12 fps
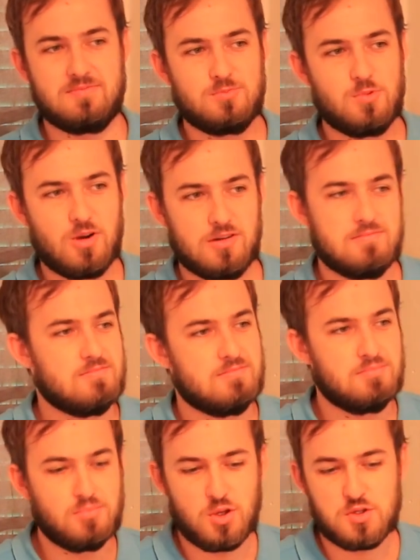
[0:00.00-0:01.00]
what
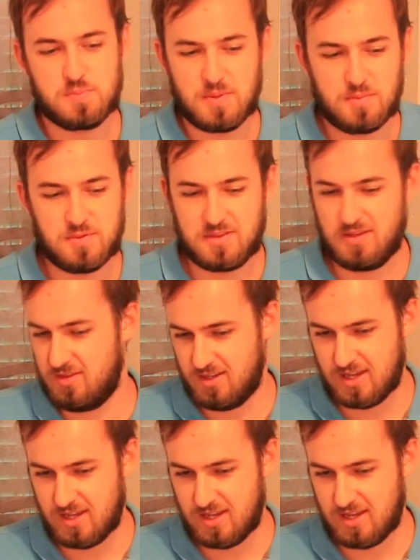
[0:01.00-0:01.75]
most people think the